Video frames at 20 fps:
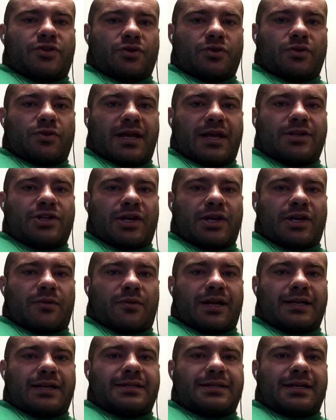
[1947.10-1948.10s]
Do they
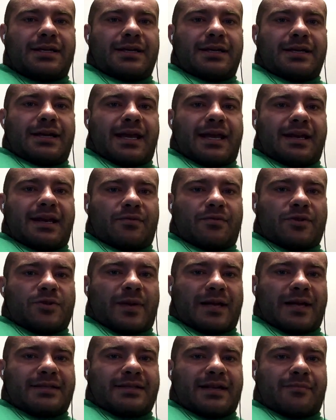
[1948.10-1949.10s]
generate any
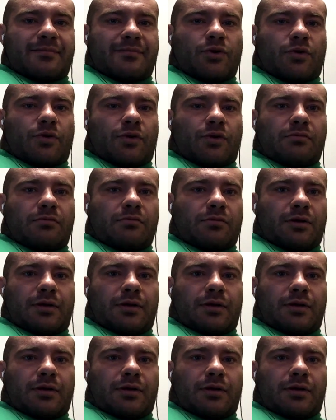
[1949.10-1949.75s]
response in mTOR?